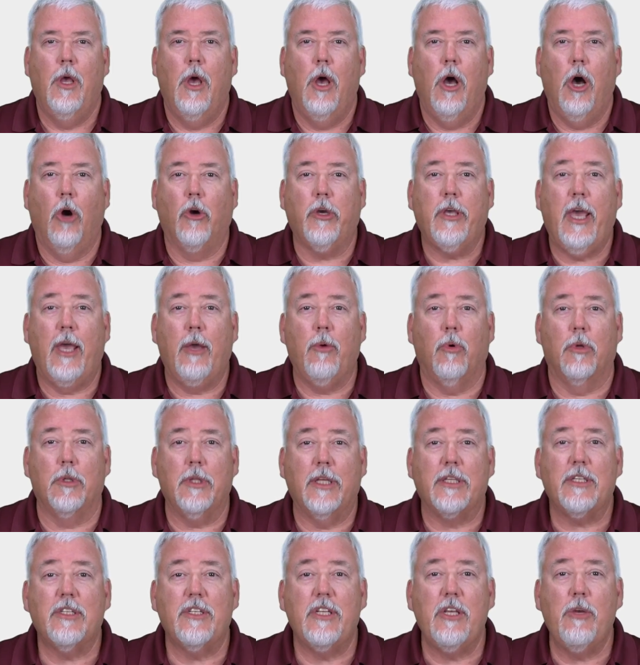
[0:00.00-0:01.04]
Okay, well
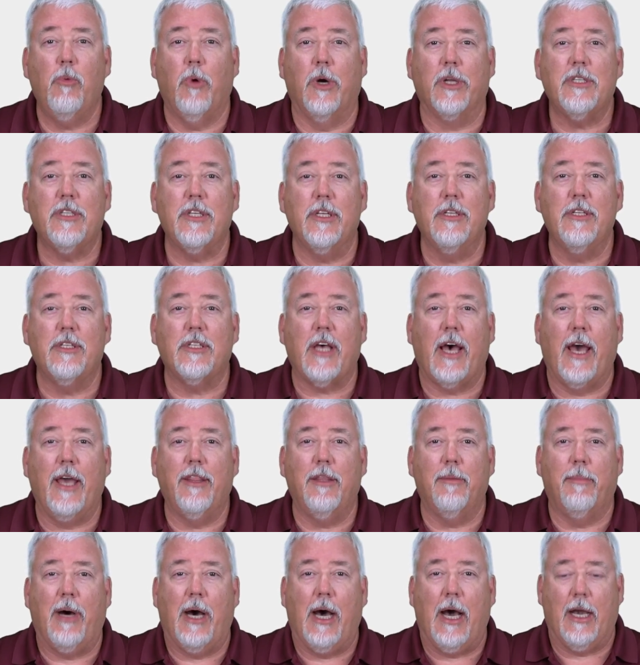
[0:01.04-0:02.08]
let's see what's
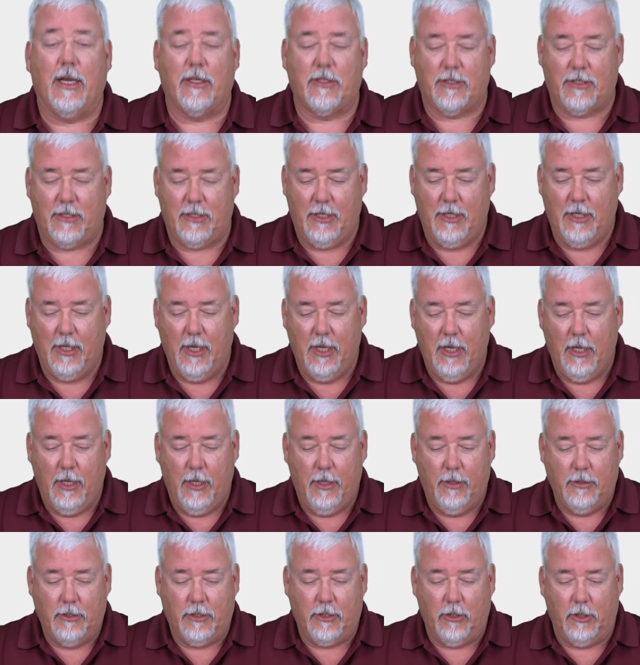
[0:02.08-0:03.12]
inside the box.
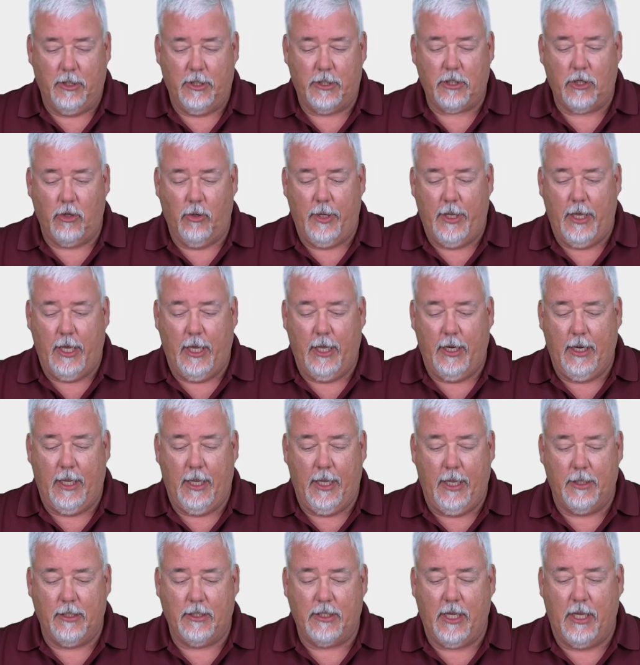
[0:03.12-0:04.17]
So let's go ahead
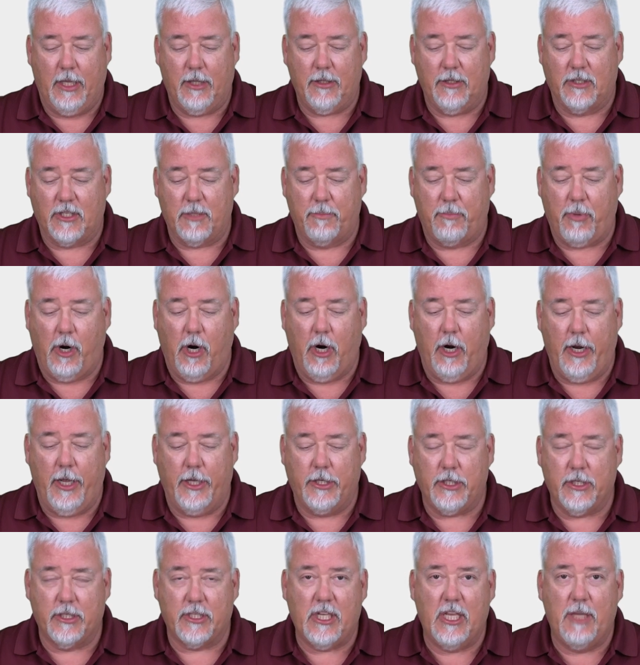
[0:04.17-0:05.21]
and take this apart,
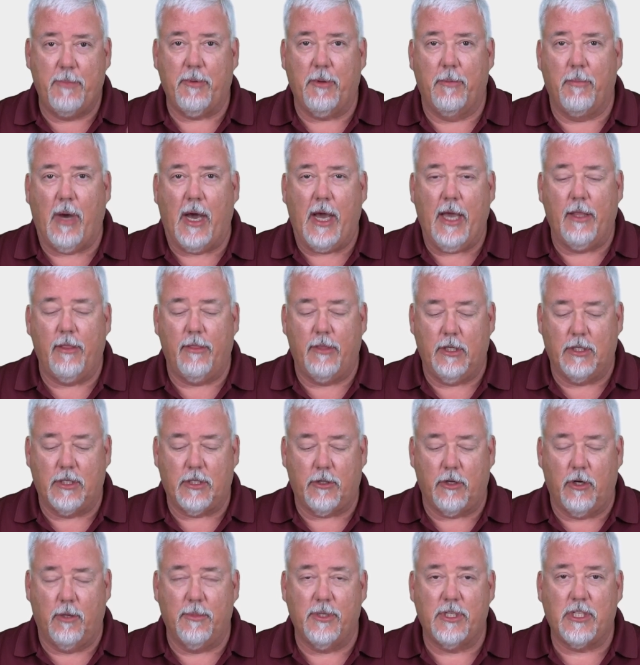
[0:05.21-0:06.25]
and just keep in mind this
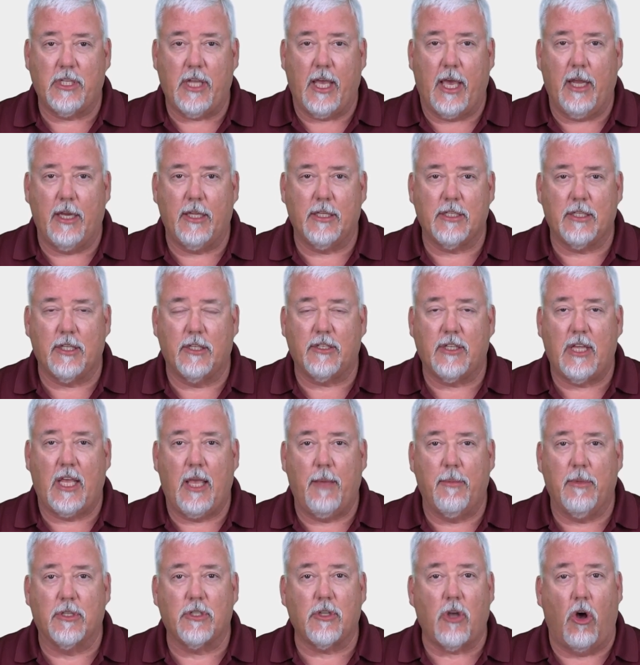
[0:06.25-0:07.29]
thermostat is the
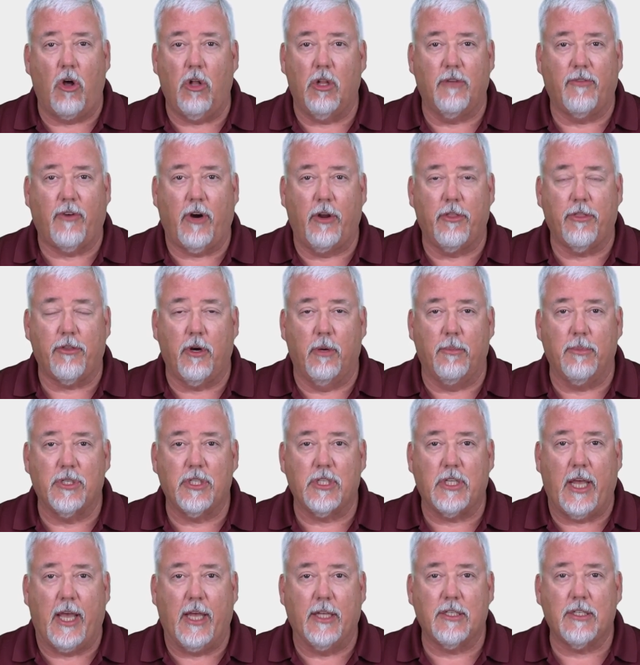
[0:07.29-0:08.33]
same as all of our
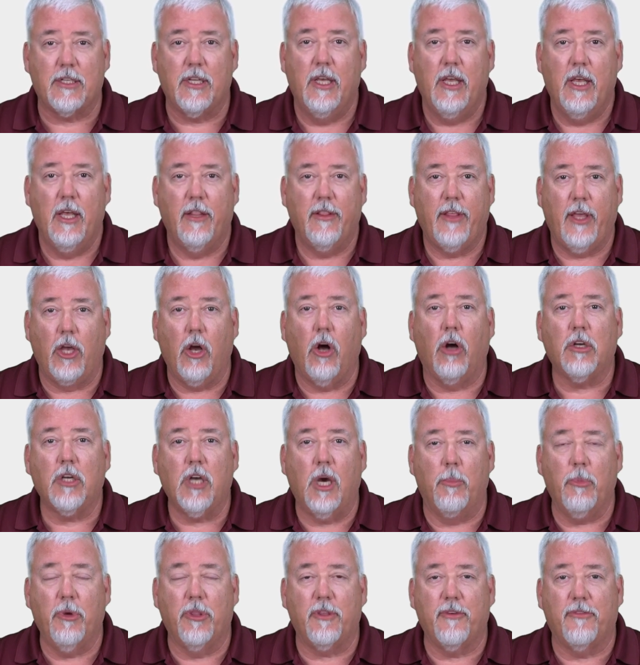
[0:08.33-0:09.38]
thermostats. They all
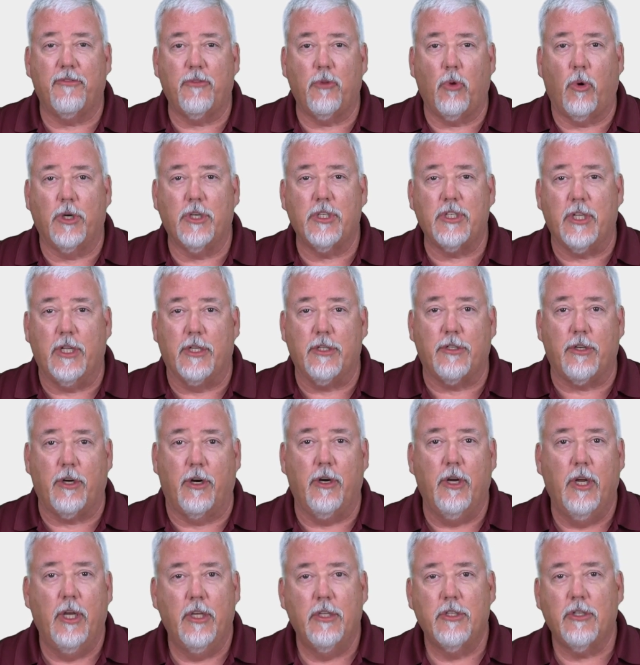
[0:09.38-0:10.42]
come with a floor
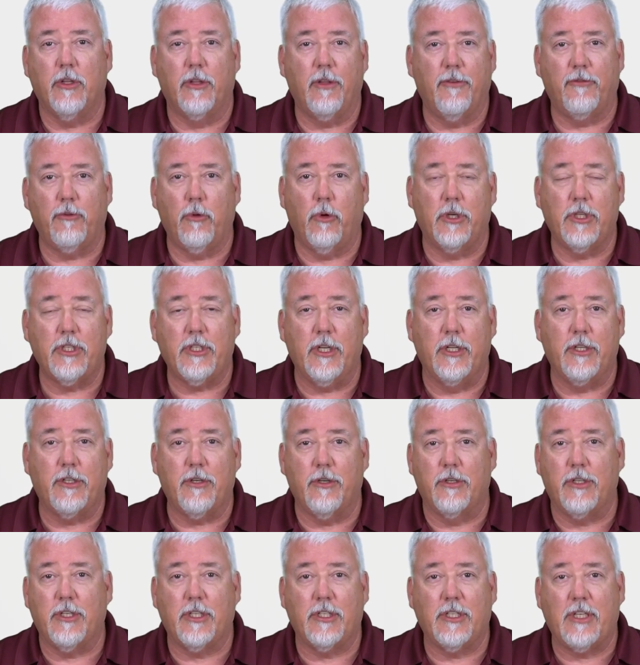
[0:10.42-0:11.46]
sensor, so the floor
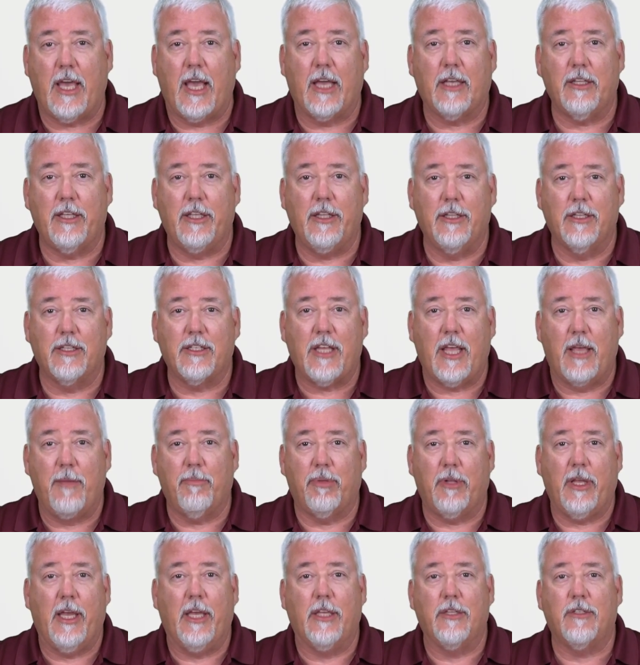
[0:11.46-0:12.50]
sensor is exactly in the same
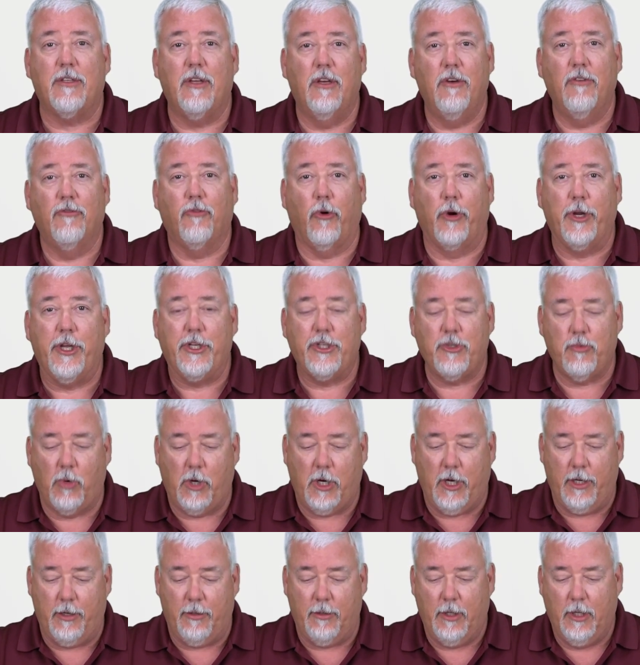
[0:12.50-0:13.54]
place for each
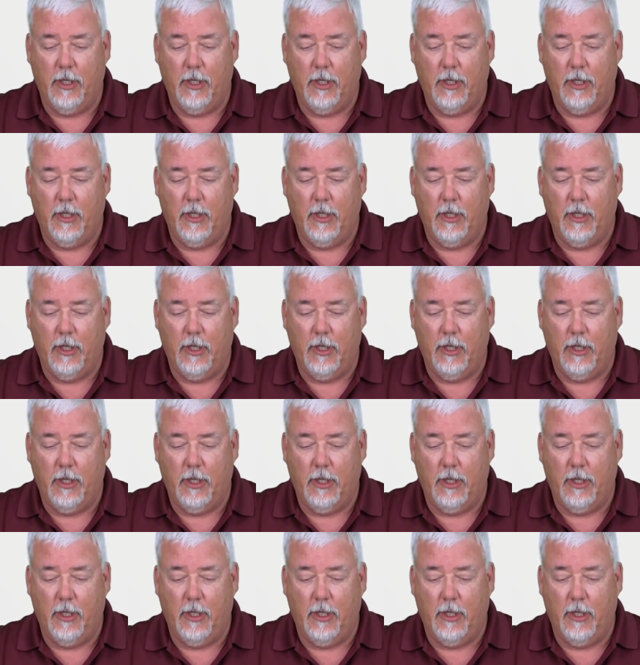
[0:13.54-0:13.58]
one.